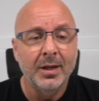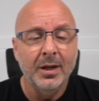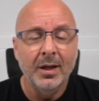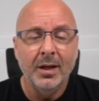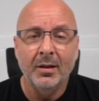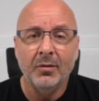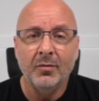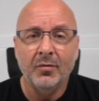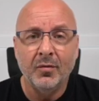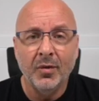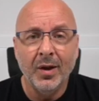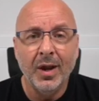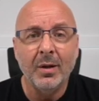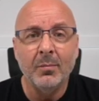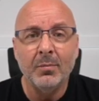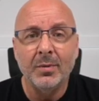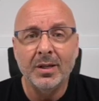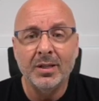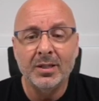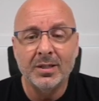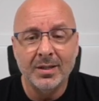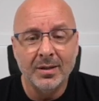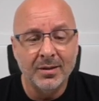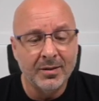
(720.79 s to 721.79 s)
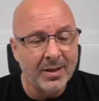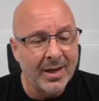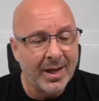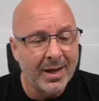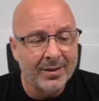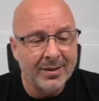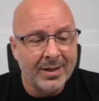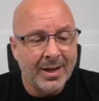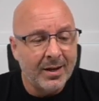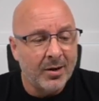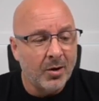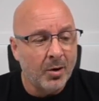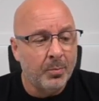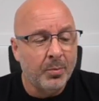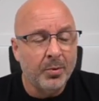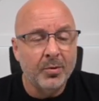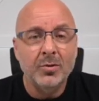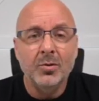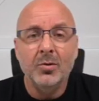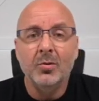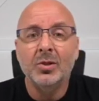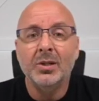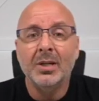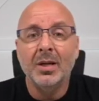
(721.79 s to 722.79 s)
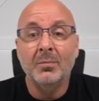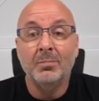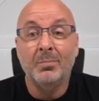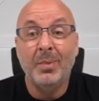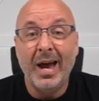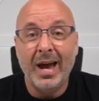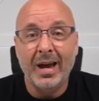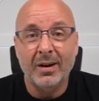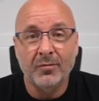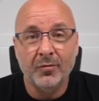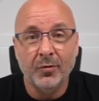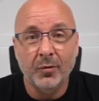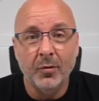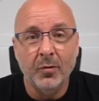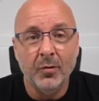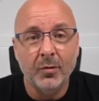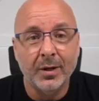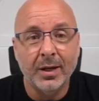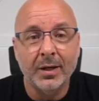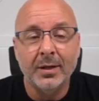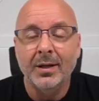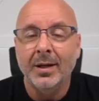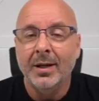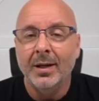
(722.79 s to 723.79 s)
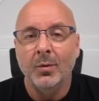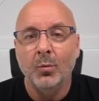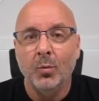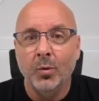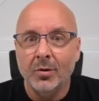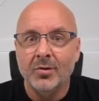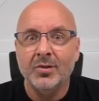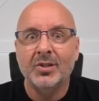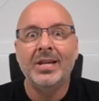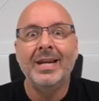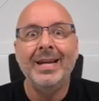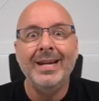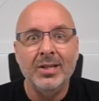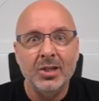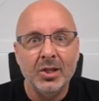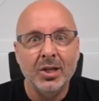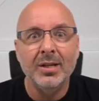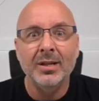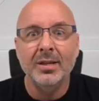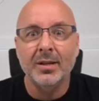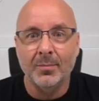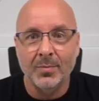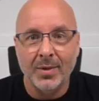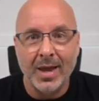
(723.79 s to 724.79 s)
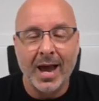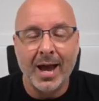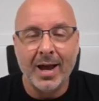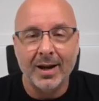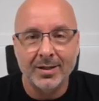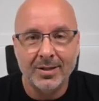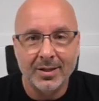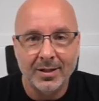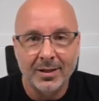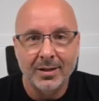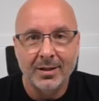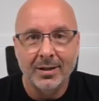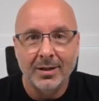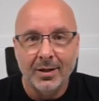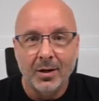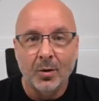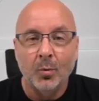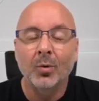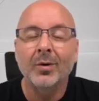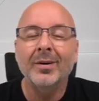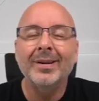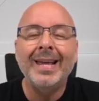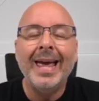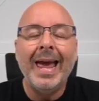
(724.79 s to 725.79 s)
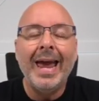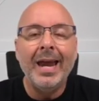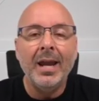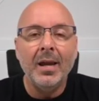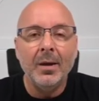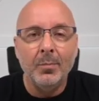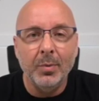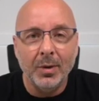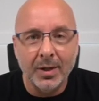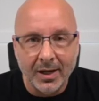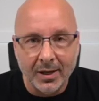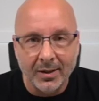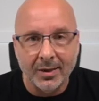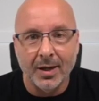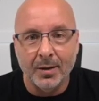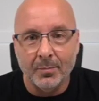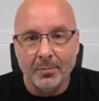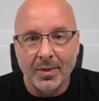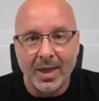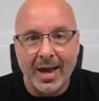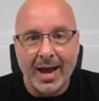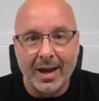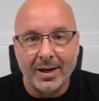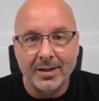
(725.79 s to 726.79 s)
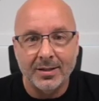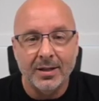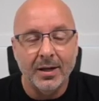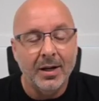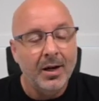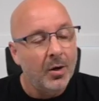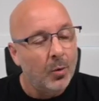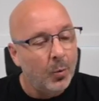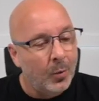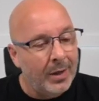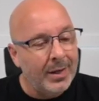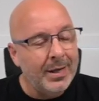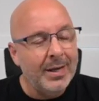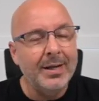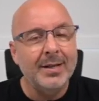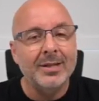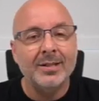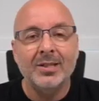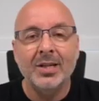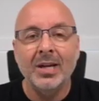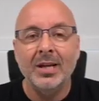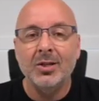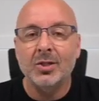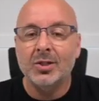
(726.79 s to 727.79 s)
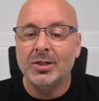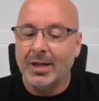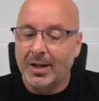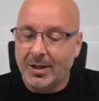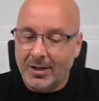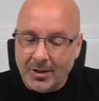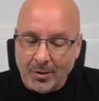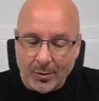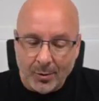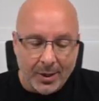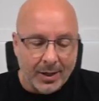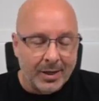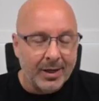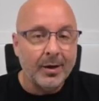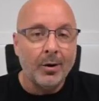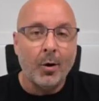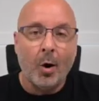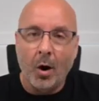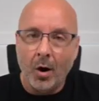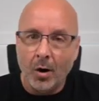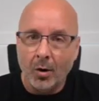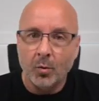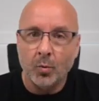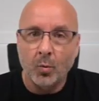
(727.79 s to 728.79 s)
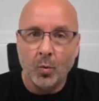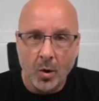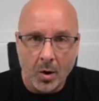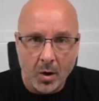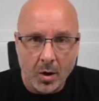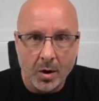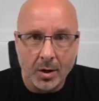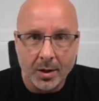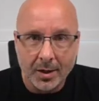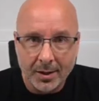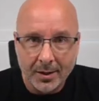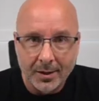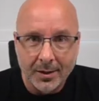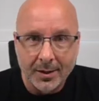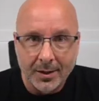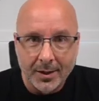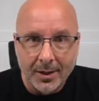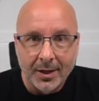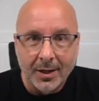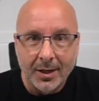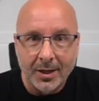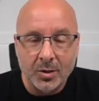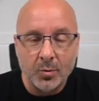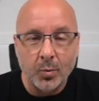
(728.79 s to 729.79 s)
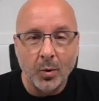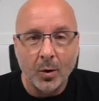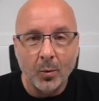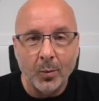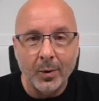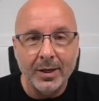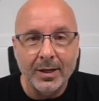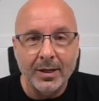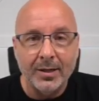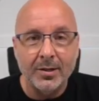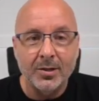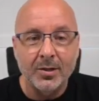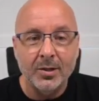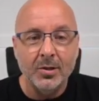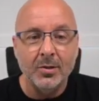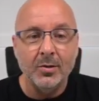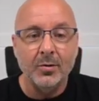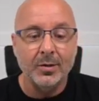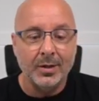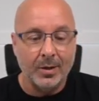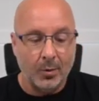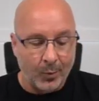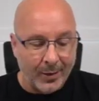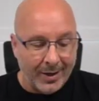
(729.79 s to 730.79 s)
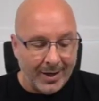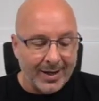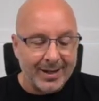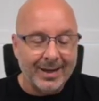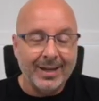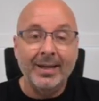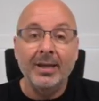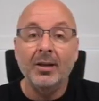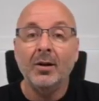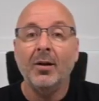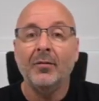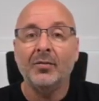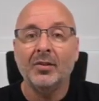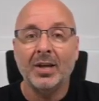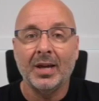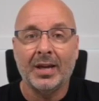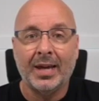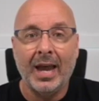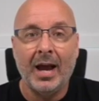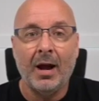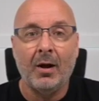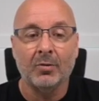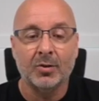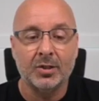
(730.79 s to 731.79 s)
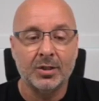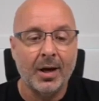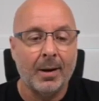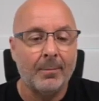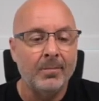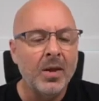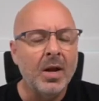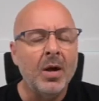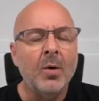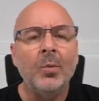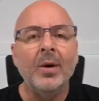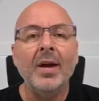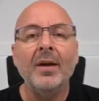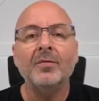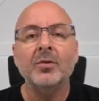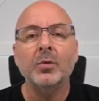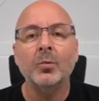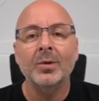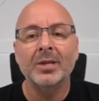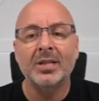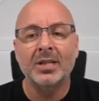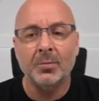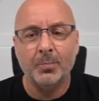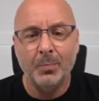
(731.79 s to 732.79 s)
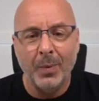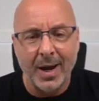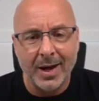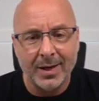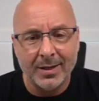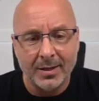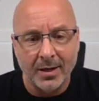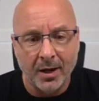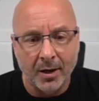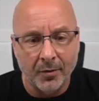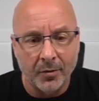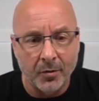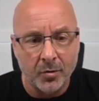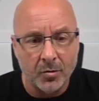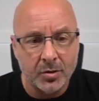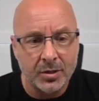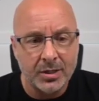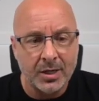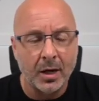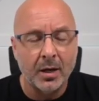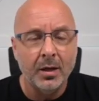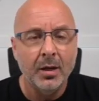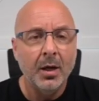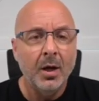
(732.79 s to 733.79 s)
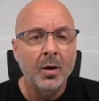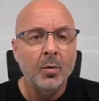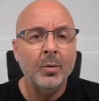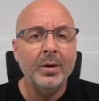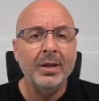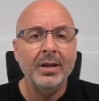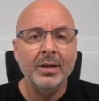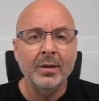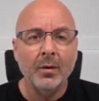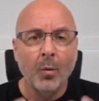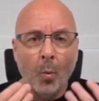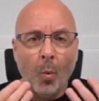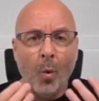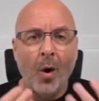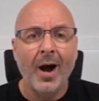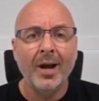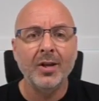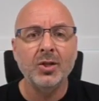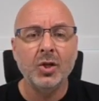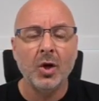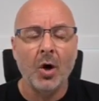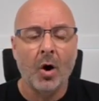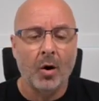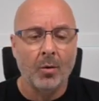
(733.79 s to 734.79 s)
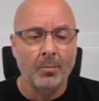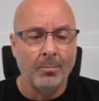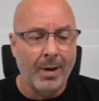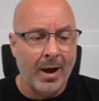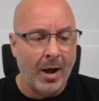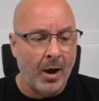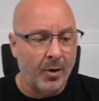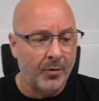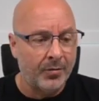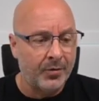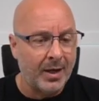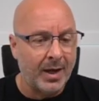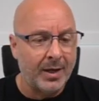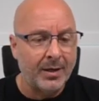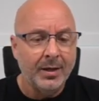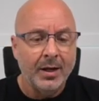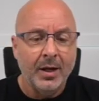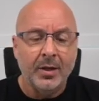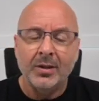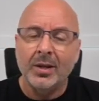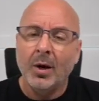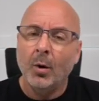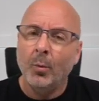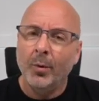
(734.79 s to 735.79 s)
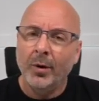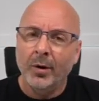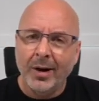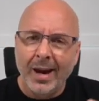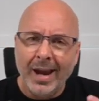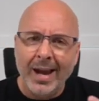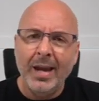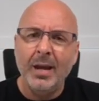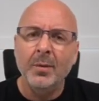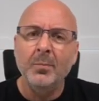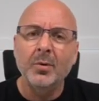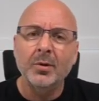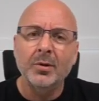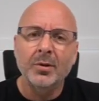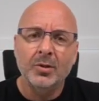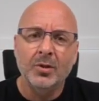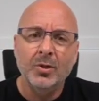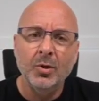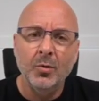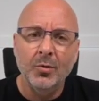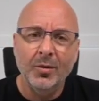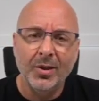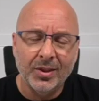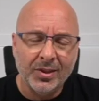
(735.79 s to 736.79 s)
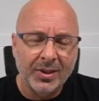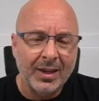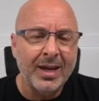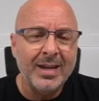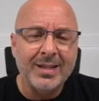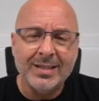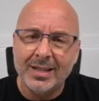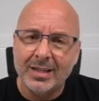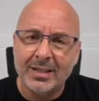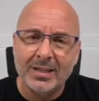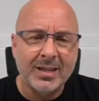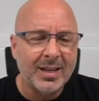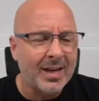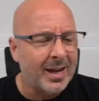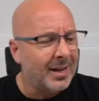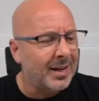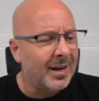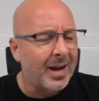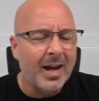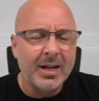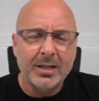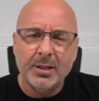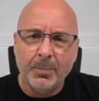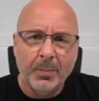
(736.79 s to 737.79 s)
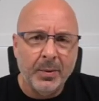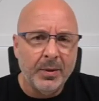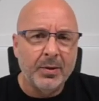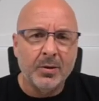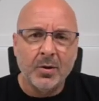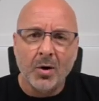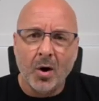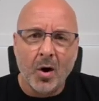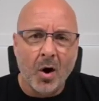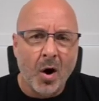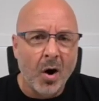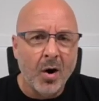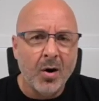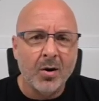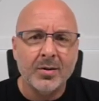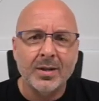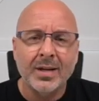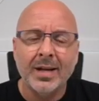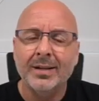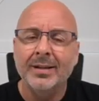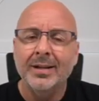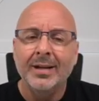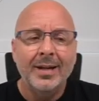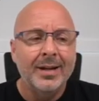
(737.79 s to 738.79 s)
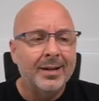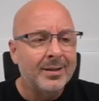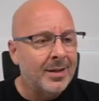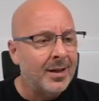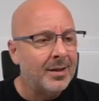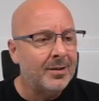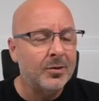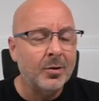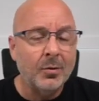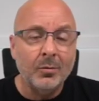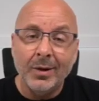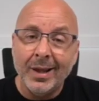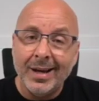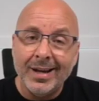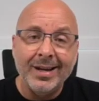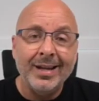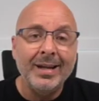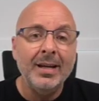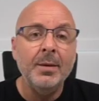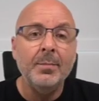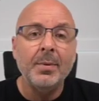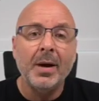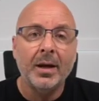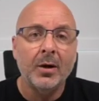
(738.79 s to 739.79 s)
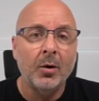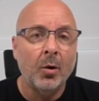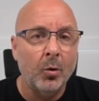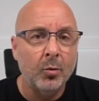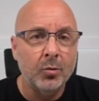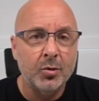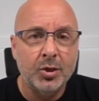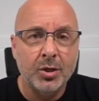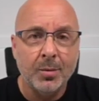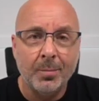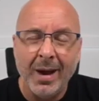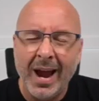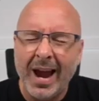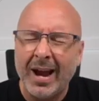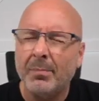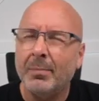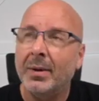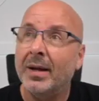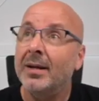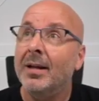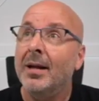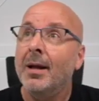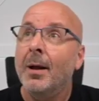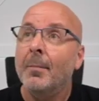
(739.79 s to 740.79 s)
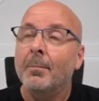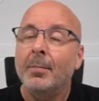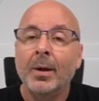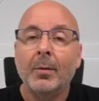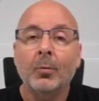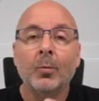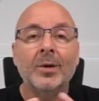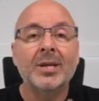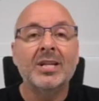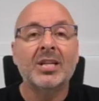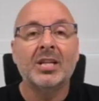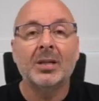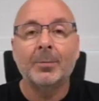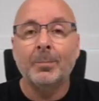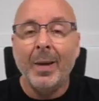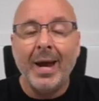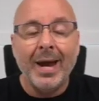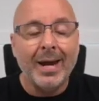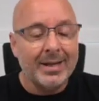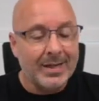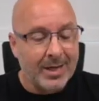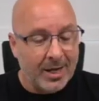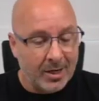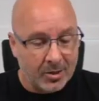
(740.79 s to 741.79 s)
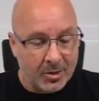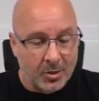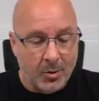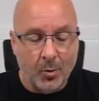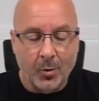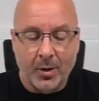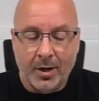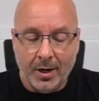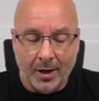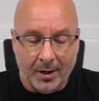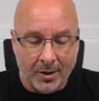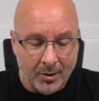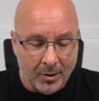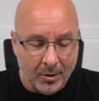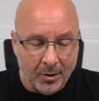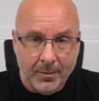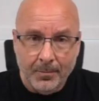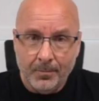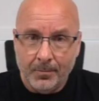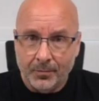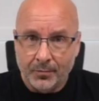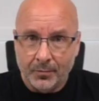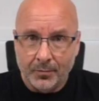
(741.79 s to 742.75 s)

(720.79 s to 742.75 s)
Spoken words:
and families that are producing bad fruit, and we're teaching them that. We're enabling them that. We need to teach that, you know, hard work is what we need to do, that we got to get off the couch, that we have to respect others, that we need to watch our mouth, that we're able to do the things that God's put in our heart, that don't let anybody hold you back, but respect has no color.